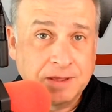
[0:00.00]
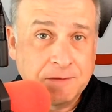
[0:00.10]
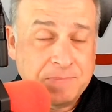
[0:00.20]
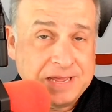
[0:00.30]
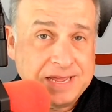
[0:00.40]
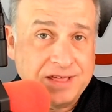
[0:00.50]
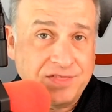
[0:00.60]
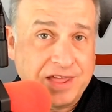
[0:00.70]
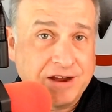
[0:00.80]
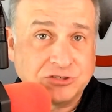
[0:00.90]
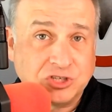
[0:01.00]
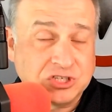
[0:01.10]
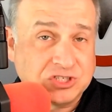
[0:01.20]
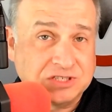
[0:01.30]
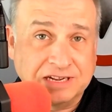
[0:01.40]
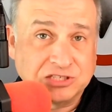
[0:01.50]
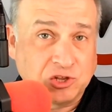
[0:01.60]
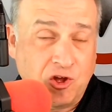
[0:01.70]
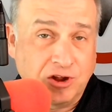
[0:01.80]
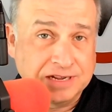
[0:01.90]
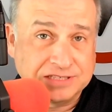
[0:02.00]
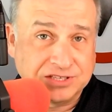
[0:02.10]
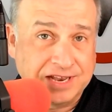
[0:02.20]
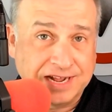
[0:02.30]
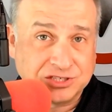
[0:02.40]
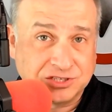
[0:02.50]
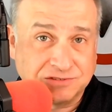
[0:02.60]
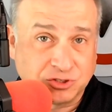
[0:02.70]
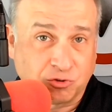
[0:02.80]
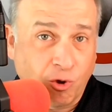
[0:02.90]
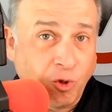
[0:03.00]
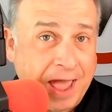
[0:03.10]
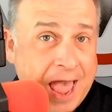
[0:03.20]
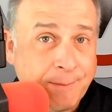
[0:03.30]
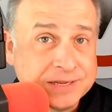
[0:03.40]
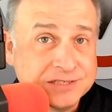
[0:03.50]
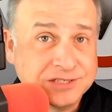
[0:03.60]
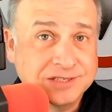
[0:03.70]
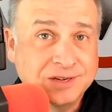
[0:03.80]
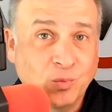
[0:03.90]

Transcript: be there just as long as the next scroll happens.